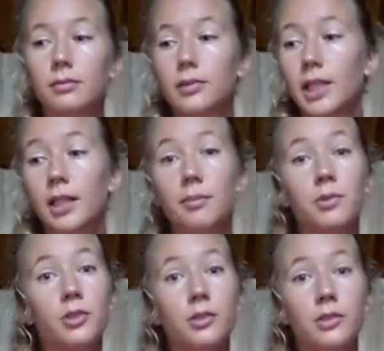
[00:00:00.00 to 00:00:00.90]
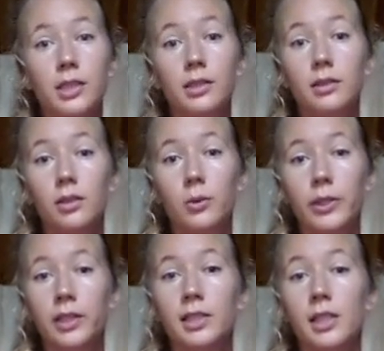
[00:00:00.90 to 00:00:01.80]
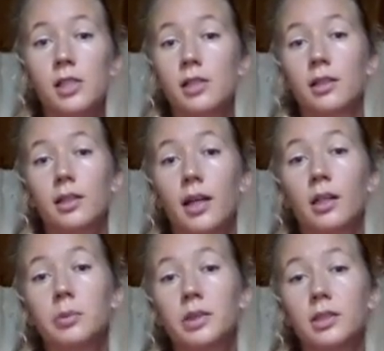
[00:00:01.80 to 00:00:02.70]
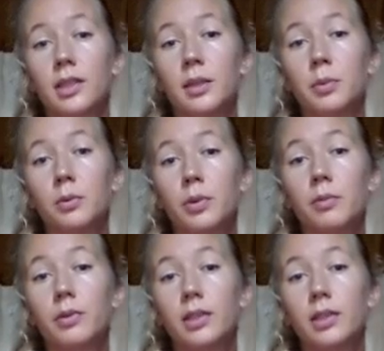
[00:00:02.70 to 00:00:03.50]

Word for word: Take him to the organization that helps disabled people,